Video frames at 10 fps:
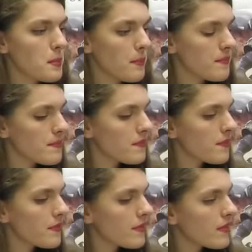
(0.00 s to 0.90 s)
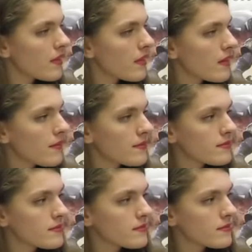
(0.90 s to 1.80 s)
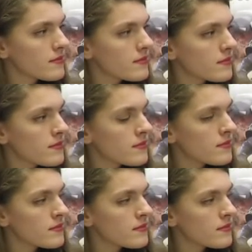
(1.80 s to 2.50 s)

(not speaking)